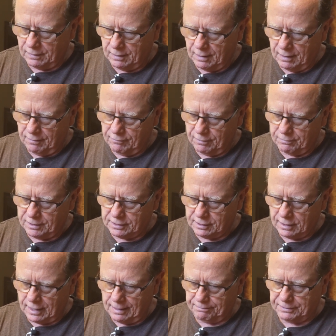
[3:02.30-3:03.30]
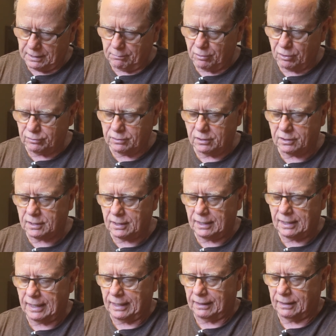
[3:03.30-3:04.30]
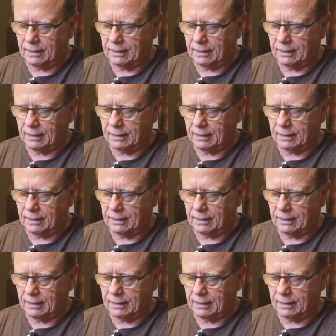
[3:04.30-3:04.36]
from the top, they both look alike.